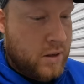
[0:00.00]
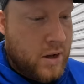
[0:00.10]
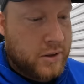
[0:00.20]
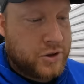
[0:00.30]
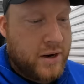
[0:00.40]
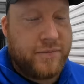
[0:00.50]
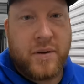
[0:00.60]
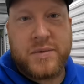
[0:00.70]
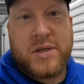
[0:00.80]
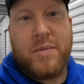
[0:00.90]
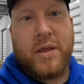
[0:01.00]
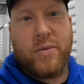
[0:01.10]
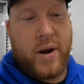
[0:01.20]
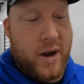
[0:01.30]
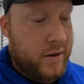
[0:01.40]
I'll try to film some on the
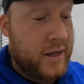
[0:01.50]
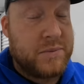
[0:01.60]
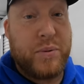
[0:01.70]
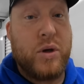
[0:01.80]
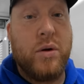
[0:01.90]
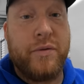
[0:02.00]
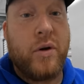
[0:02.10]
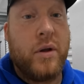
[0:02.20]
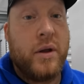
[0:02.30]
way out. It's beautiful.